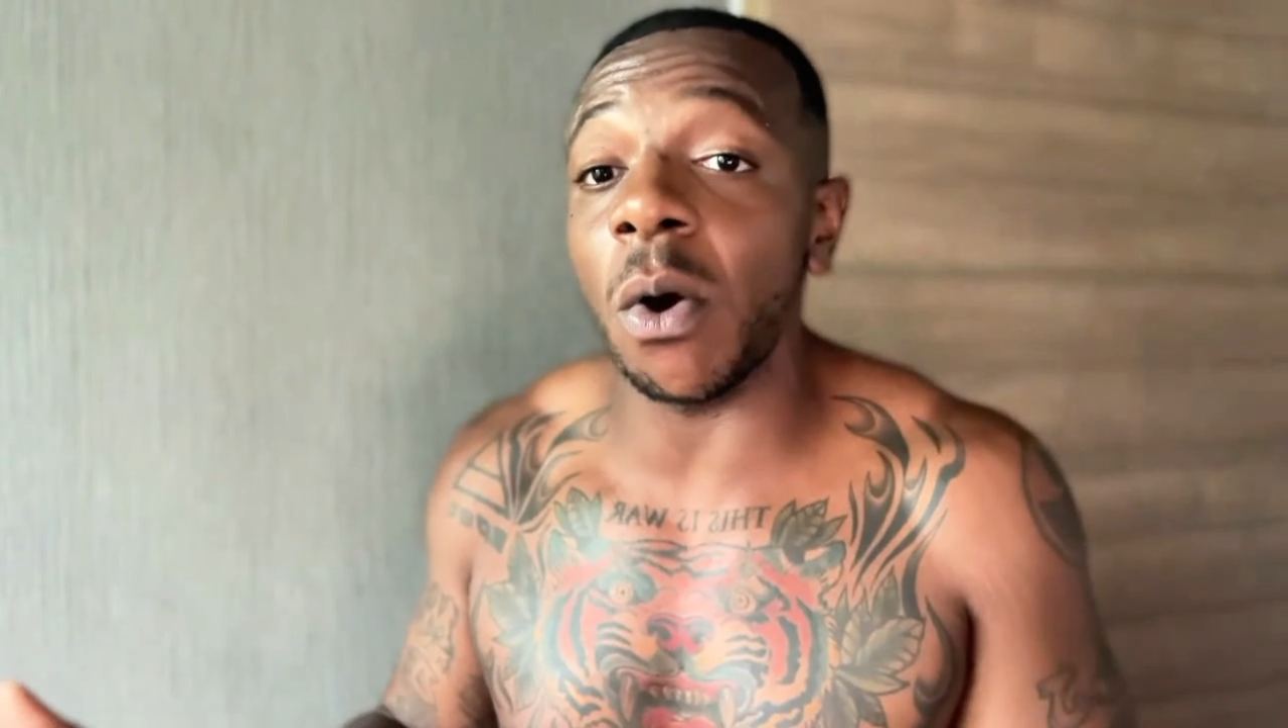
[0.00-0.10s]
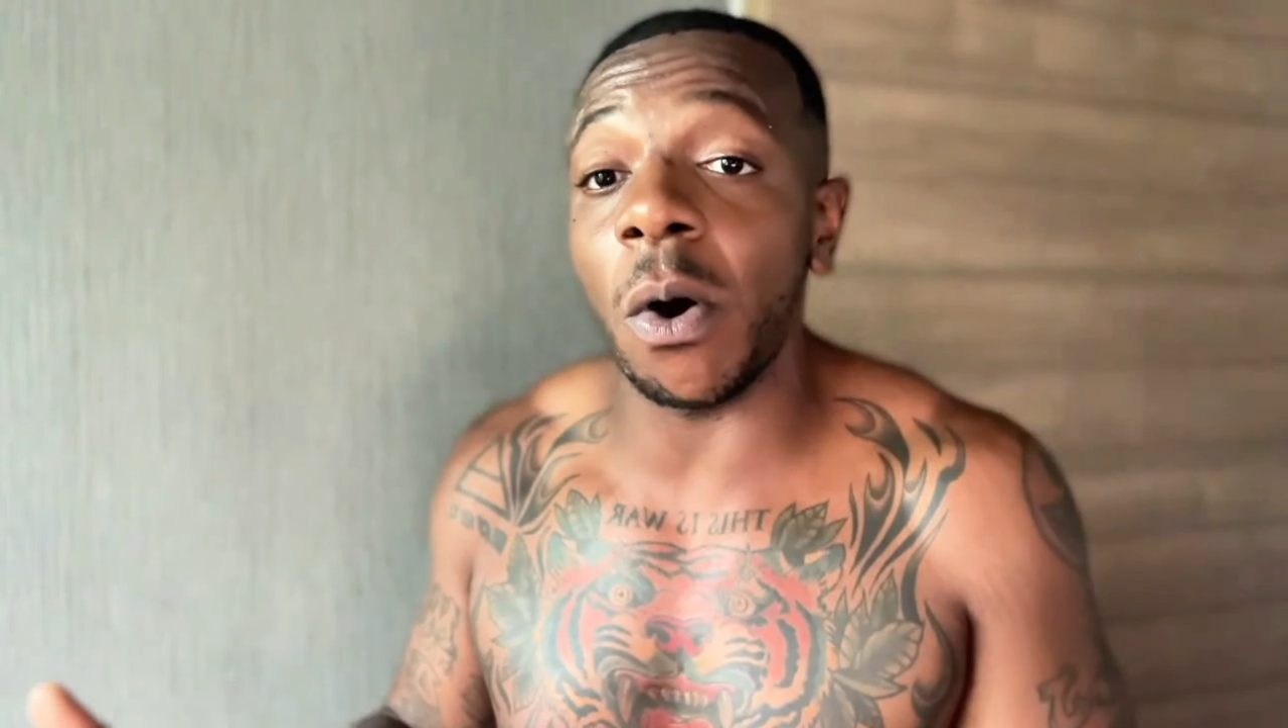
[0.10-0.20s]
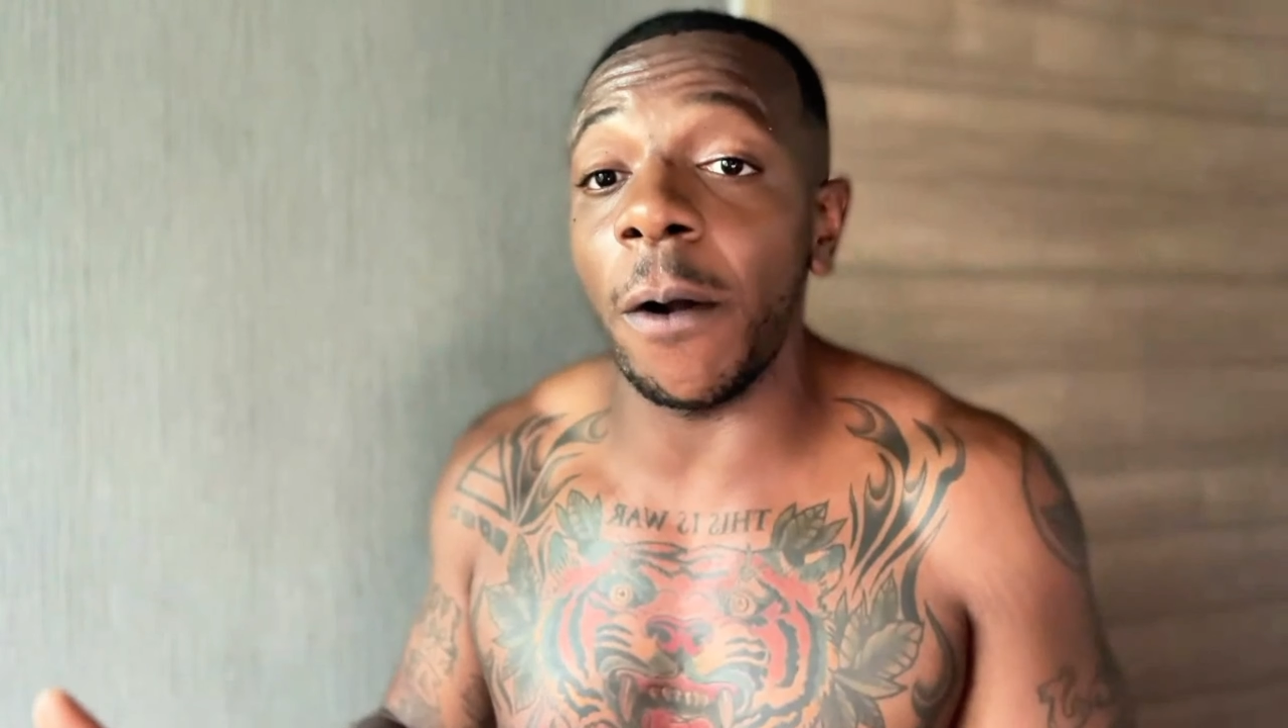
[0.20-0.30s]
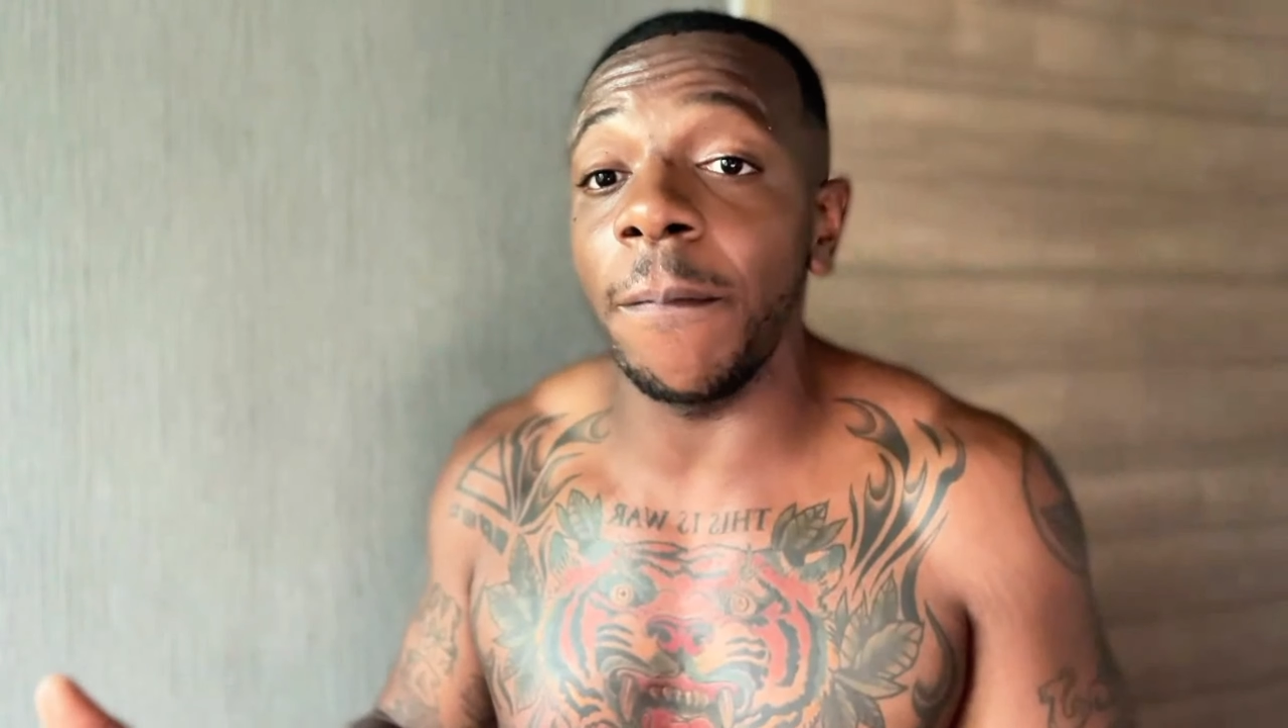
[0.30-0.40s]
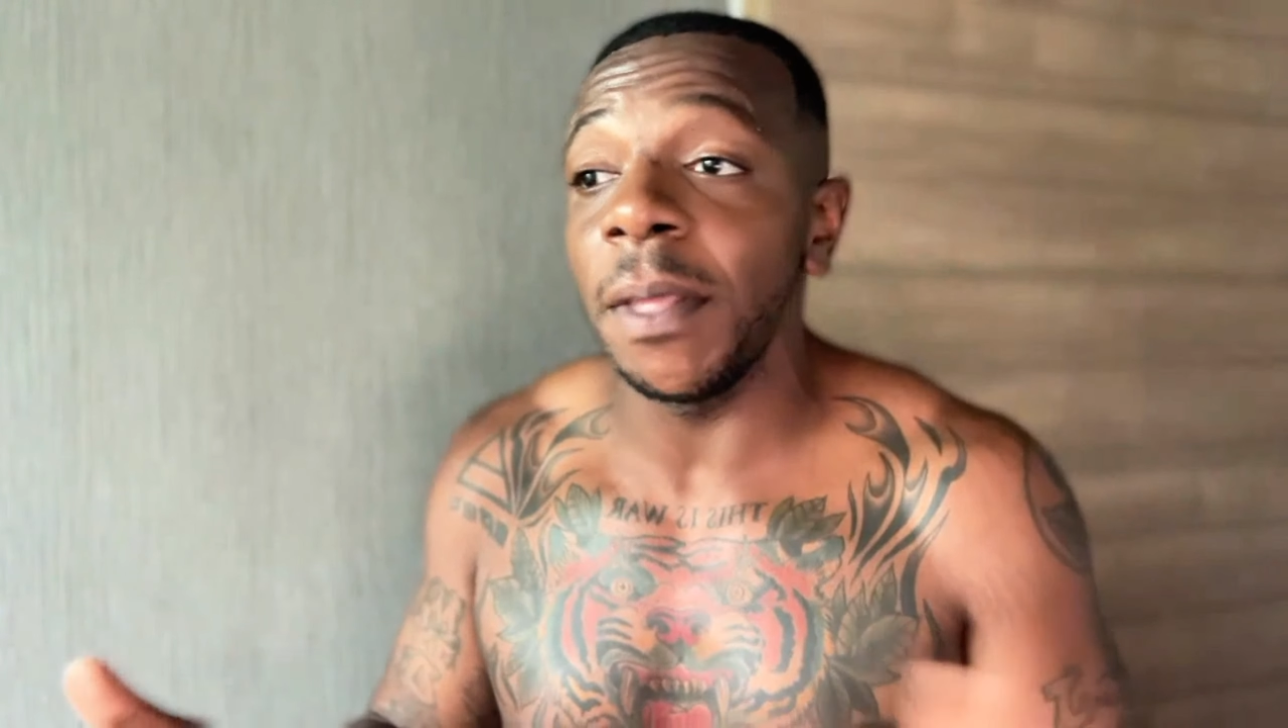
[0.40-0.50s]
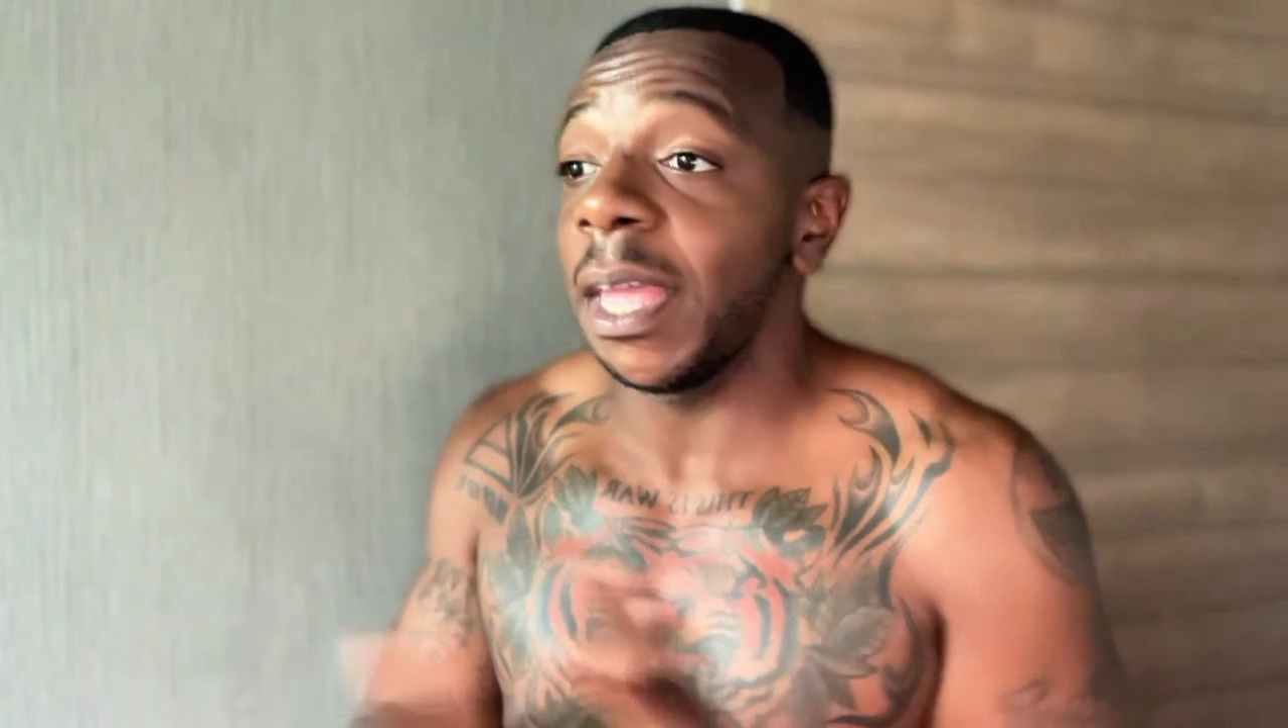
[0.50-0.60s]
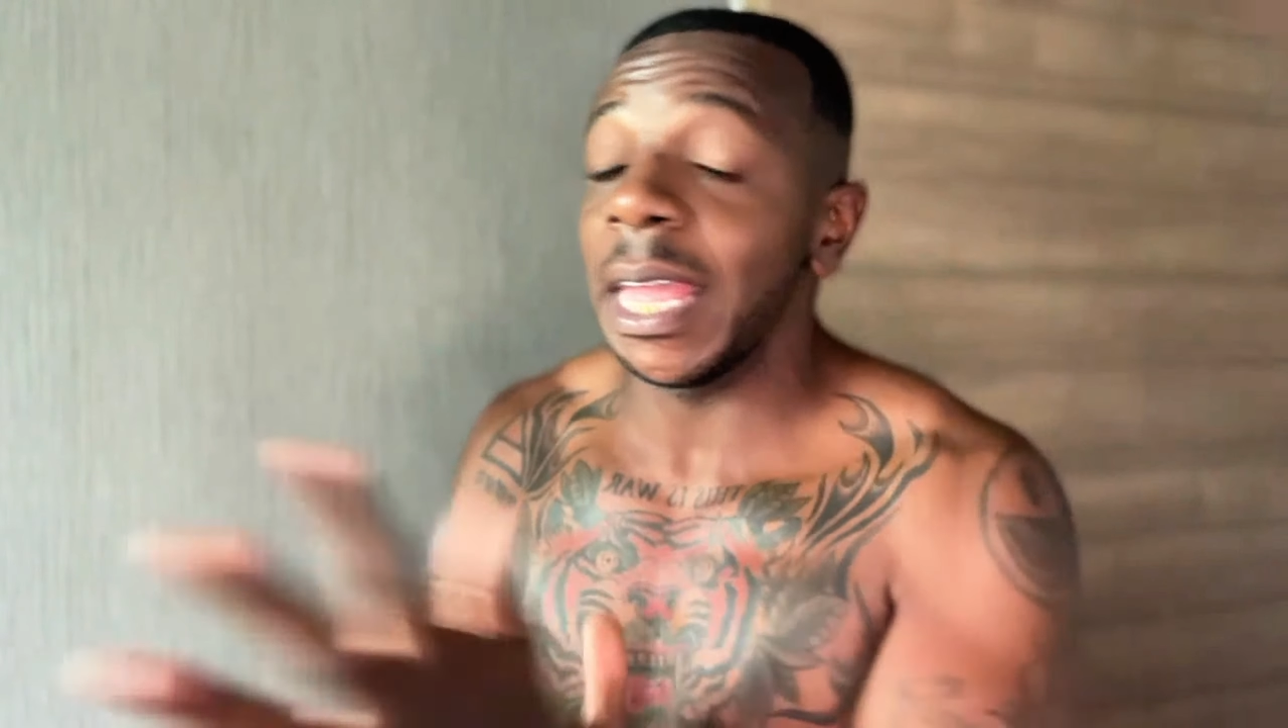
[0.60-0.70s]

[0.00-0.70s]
on,